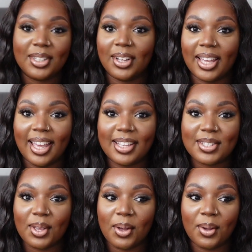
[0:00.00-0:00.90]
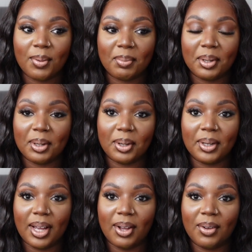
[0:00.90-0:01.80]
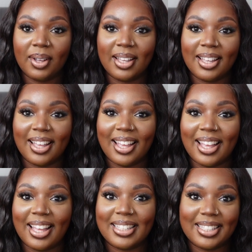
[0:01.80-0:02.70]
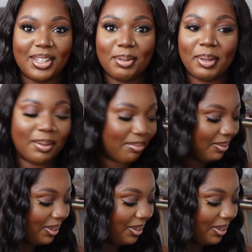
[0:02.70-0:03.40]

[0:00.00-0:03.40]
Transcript: Okay, so I'm gonna go now. See you in a bit.